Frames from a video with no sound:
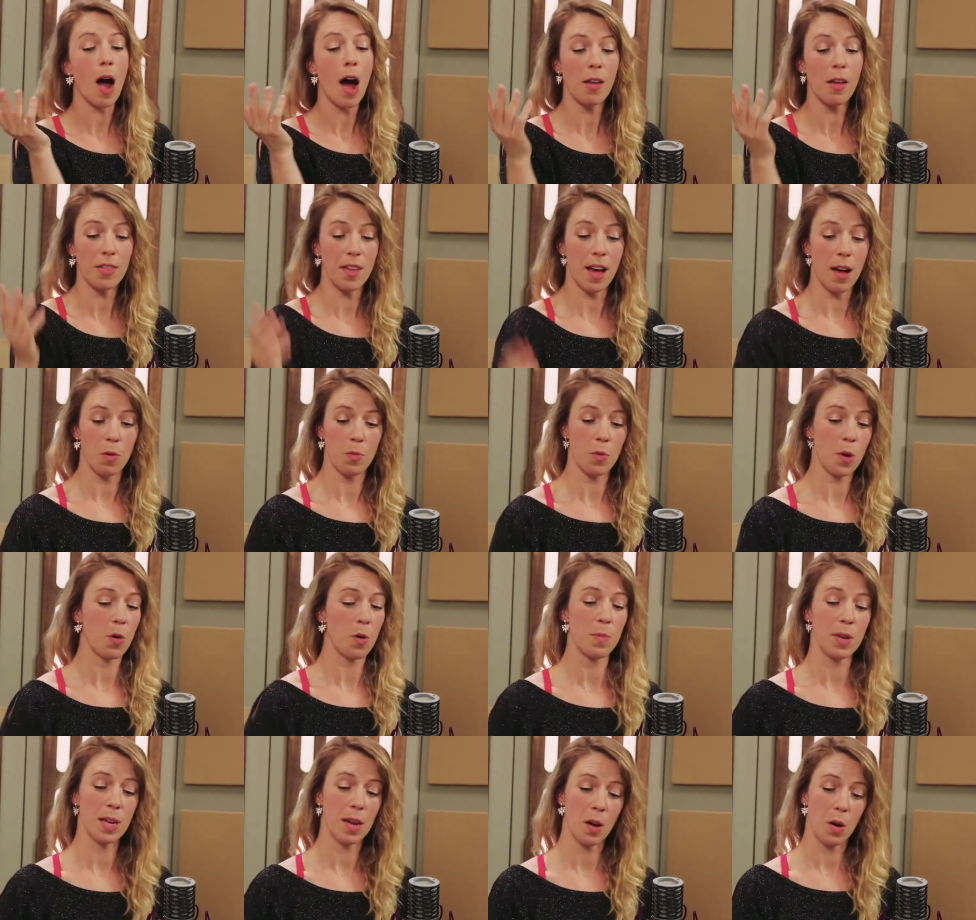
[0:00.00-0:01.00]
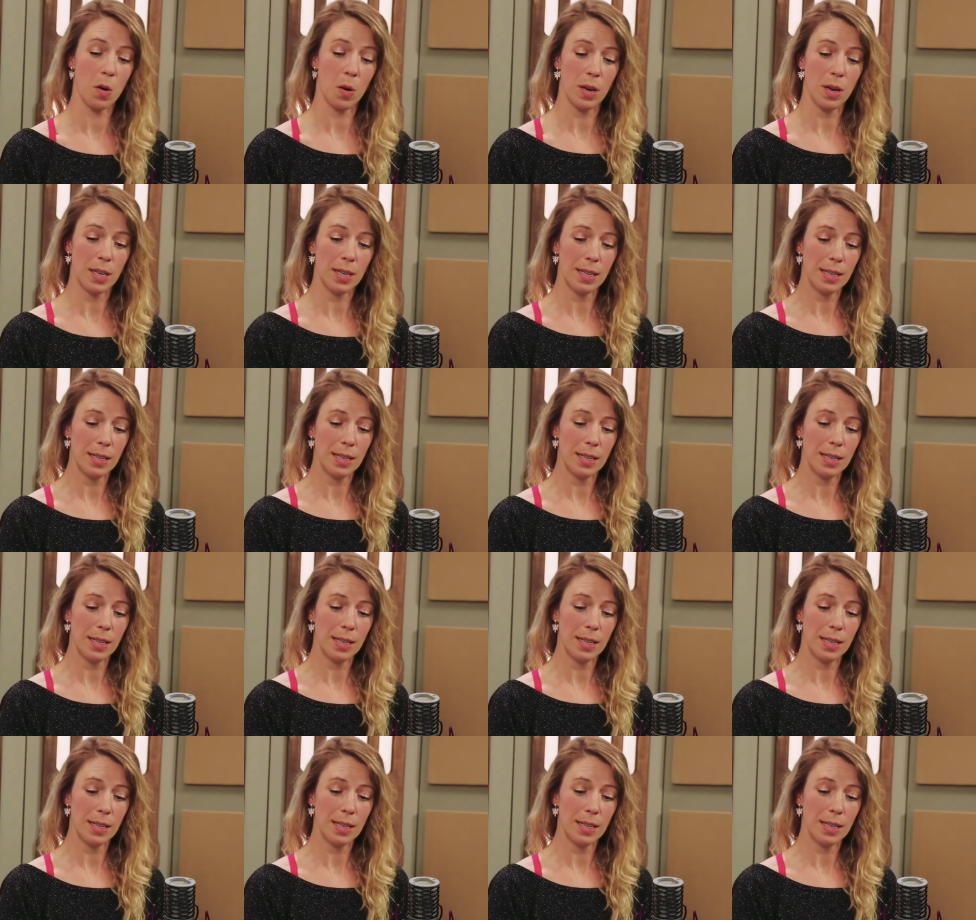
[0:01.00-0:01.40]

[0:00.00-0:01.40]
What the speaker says: art thou, Romeo?